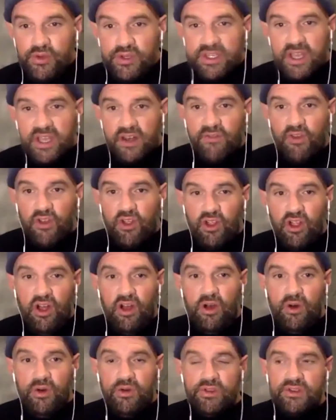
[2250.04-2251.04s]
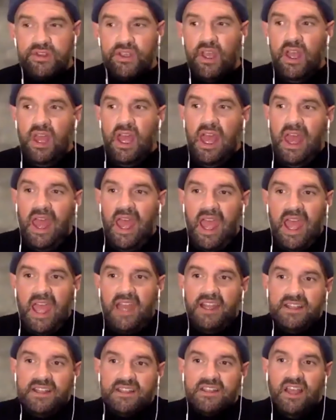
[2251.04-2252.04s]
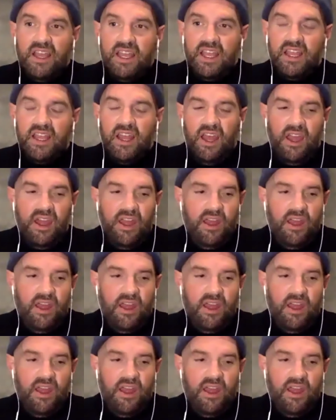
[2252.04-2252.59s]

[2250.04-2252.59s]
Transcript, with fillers: new set of clothes and it's like